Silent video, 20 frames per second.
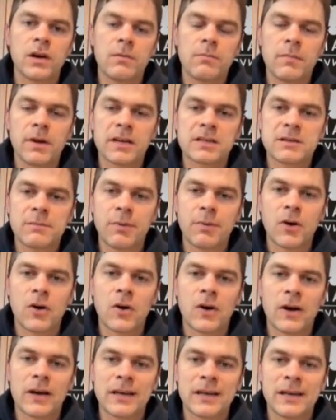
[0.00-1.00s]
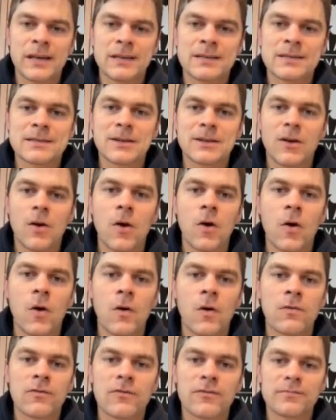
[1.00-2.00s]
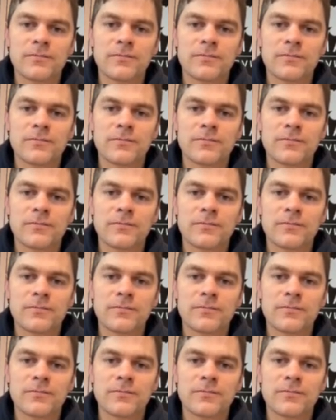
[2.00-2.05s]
mixer bar is off.